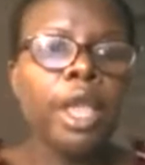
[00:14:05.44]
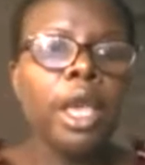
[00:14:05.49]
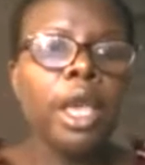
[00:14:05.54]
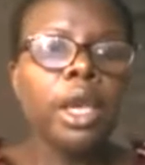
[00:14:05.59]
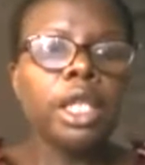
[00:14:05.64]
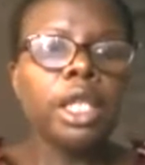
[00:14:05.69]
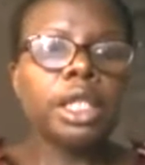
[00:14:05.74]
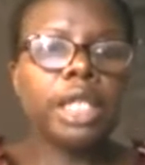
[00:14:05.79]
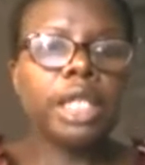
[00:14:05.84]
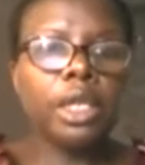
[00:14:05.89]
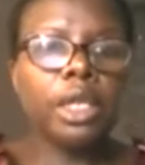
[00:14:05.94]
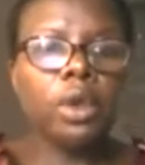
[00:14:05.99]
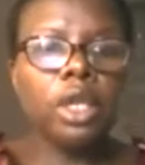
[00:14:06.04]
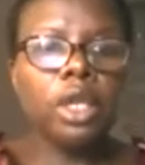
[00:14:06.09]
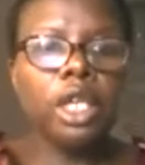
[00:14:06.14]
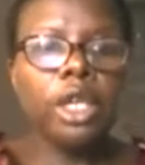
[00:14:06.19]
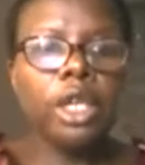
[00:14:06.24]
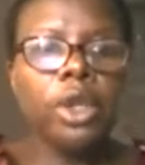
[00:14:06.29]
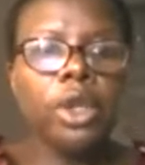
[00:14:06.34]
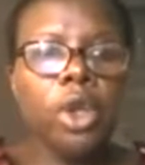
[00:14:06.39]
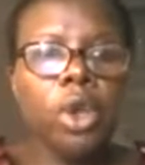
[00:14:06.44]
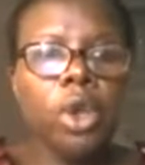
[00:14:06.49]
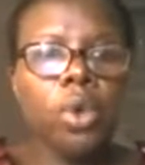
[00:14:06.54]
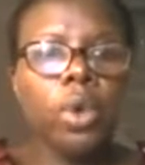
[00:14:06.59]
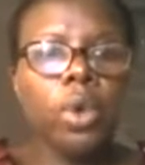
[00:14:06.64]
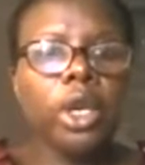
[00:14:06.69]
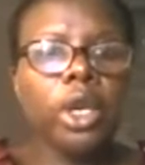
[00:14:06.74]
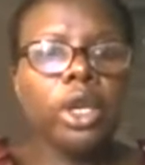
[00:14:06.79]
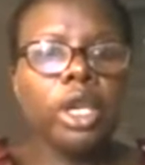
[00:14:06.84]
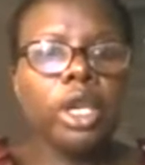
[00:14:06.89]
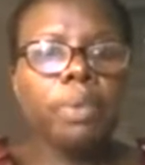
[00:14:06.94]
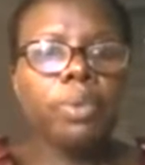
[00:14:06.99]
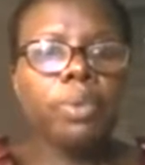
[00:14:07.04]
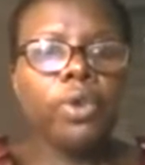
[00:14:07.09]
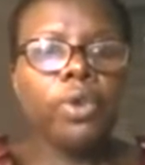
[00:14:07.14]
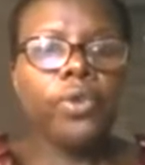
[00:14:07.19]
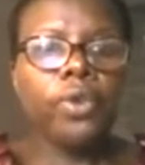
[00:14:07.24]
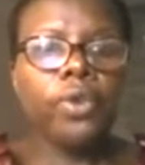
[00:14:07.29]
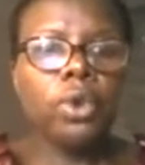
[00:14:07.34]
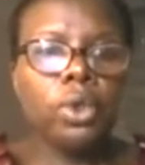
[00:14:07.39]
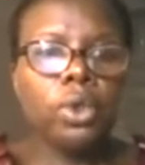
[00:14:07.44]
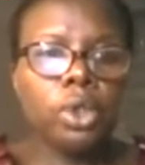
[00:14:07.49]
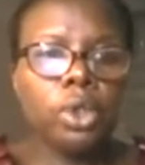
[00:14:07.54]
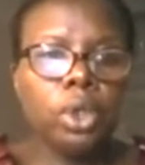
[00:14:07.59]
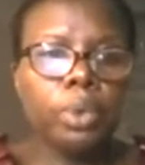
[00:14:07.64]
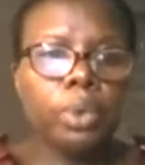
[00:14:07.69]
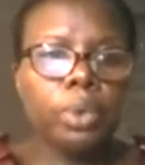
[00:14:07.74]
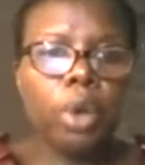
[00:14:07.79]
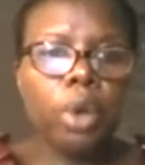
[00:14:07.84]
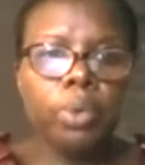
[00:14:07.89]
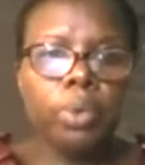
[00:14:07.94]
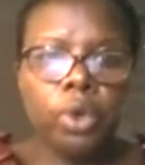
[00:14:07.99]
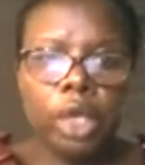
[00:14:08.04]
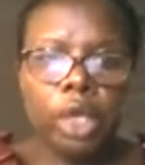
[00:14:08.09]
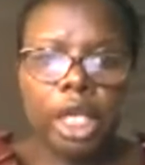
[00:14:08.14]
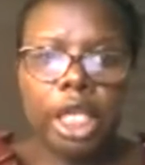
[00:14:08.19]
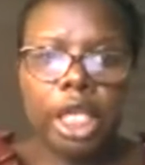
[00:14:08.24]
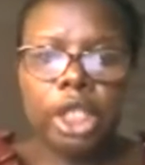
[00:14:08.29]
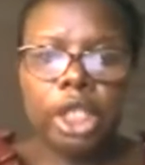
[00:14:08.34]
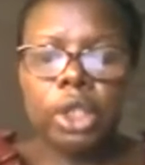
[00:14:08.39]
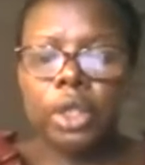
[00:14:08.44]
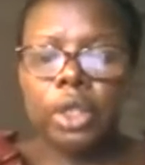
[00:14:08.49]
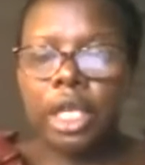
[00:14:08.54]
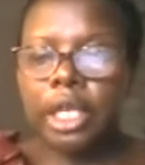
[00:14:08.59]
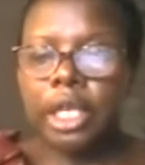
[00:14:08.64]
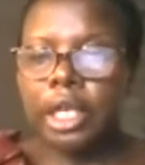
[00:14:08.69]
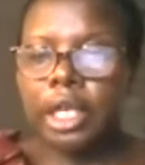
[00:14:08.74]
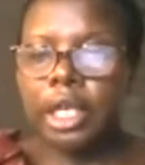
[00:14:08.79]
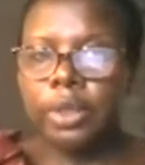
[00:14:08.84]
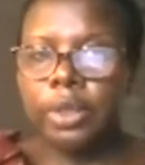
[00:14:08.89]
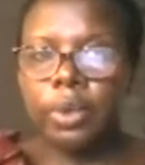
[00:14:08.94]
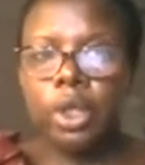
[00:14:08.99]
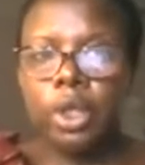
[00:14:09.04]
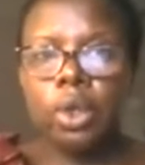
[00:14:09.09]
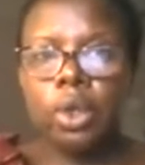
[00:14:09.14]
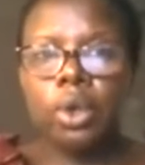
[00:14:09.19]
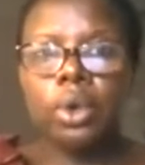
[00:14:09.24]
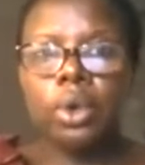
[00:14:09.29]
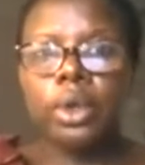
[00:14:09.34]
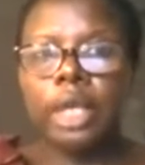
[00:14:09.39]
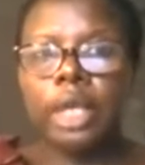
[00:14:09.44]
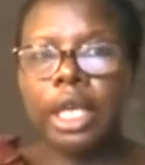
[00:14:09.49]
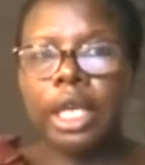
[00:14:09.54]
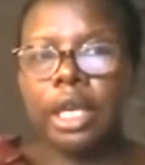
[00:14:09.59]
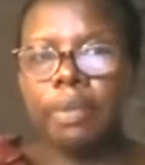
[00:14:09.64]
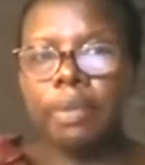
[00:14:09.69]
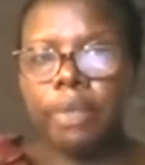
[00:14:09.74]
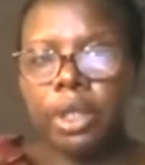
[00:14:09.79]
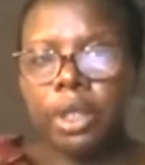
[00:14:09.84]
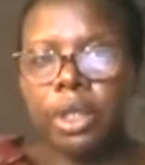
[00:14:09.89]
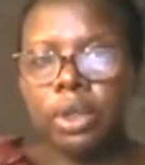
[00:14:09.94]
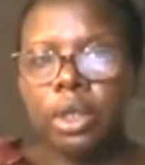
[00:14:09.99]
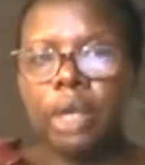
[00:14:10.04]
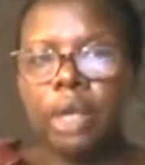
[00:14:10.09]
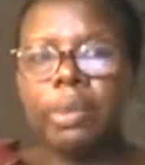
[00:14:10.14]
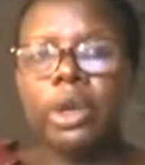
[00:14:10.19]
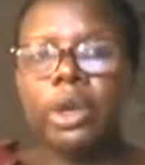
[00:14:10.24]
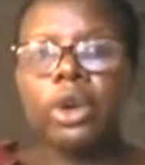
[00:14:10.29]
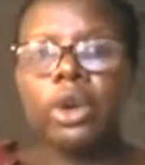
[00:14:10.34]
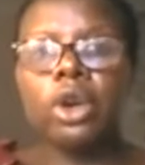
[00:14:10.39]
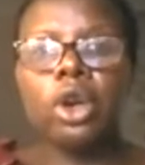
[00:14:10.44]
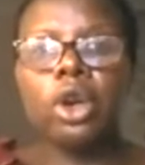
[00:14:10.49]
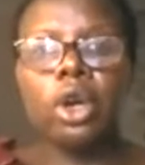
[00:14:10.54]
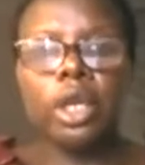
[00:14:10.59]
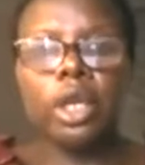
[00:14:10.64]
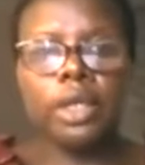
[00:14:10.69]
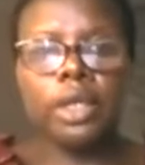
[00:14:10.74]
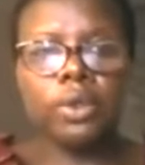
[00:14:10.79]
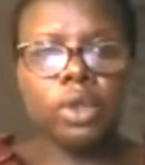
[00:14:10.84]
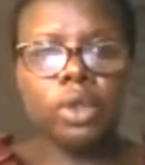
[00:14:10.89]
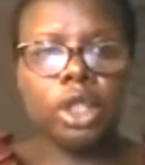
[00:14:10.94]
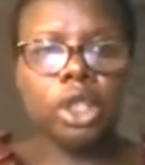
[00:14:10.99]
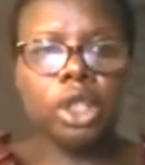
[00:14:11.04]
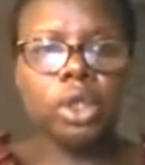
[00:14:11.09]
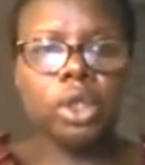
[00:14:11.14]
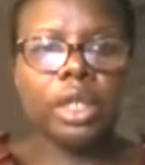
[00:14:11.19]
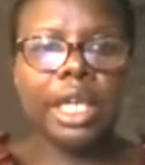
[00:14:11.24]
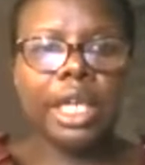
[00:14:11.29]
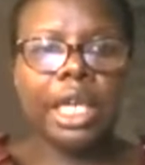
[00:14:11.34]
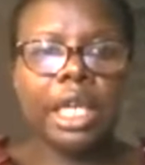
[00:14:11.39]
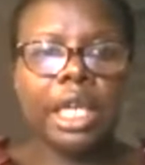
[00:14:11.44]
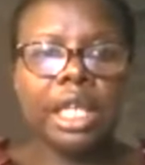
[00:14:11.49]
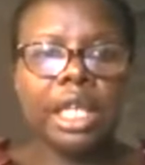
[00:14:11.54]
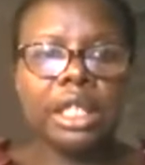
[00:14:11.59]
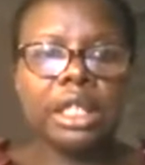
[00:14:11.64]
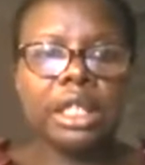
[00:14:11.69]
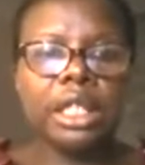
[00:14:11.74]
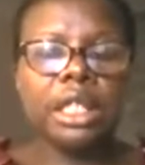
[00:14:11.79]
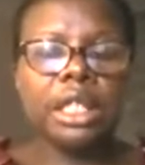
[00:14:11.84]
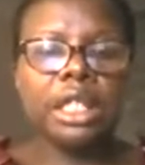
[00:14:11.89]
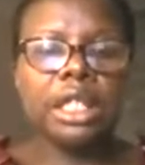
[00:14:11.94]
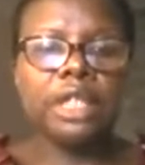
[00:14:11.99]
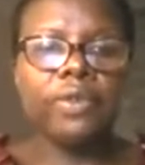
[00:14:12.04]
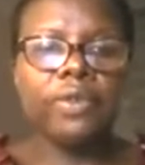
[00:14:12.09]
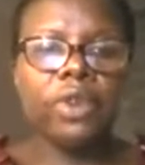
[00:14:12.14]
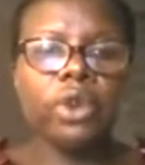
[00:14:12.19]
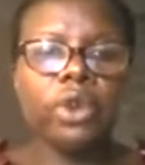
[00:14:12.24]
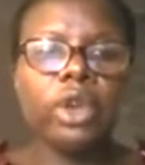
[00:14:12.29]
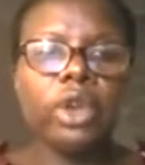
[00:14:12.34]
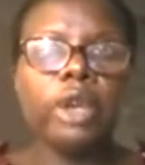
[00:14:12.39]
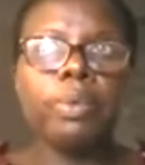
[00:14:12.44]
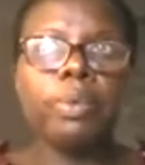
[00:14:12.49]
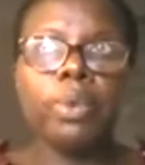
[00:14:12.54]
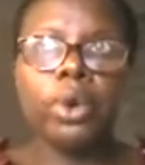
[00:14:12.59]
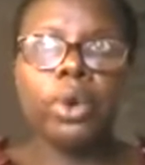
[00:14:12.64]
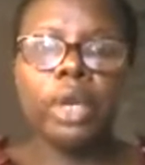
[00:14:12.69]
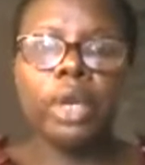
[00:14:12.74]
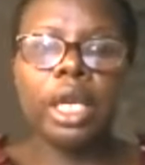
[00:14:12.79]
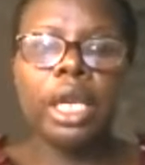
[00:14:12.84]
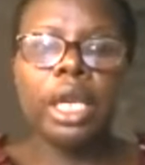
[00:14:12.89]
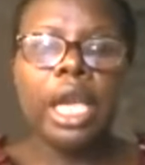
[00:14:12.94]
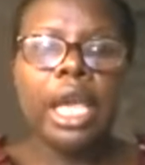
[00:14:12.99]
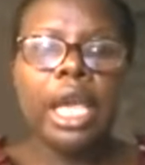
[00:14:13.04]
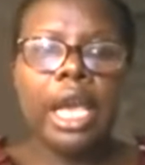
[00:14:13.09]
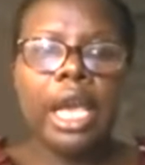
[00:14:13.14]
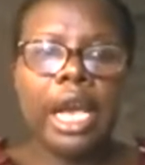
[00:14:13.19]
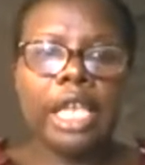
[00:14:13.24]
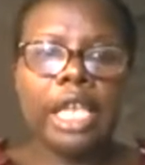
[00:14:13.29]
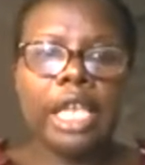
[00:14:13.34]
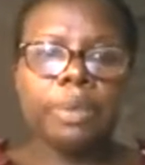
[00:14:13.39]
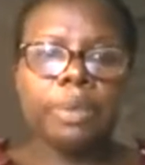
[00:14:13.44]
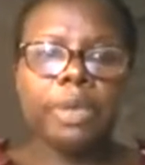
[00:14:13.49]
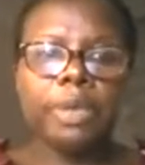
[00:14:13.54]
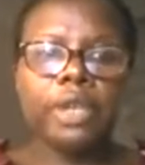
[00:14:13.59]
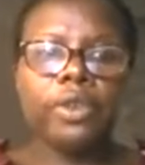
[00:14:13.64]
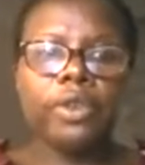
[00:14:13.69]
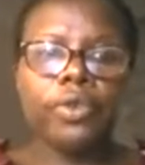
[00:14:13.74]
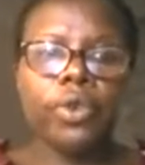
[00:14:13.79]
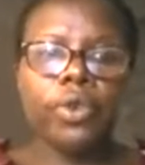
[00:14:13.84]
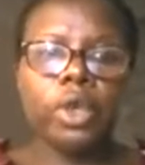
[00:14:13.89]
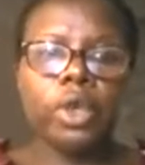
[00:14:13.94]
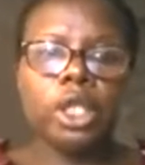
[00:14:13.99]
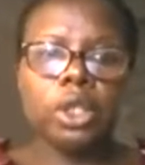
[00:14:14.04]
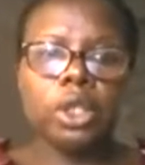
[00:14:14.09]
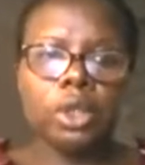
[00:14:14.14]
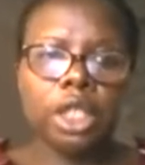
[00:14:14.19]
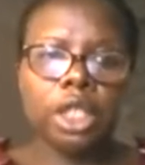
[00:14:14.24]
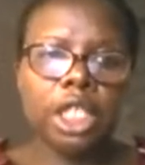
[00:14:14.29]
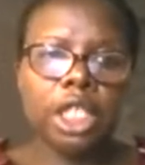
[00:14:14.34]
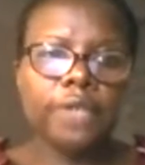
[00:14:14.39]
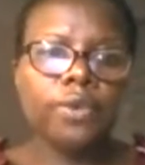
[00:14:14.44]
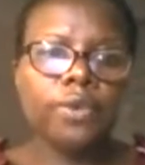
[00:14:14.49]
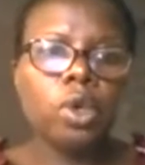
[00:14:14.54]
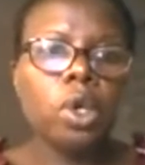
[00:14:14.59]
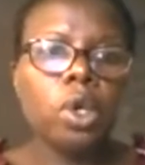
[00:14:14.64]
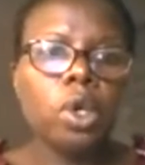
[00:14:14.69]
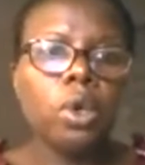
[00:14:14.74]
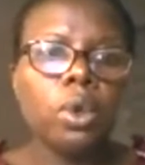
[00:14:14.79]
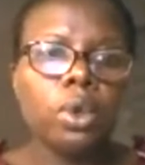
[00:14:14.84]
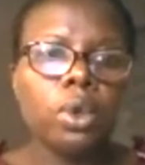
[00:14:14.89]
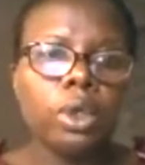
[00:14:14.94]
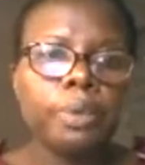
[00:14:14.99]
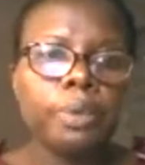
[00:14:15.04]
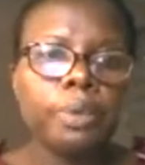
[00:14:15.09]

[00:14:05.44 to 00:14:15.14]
Secondly, we want to improve closed loop communication. And as we know, again, based on the American Heart Association guidelines, this is a very important aspect for a successful code.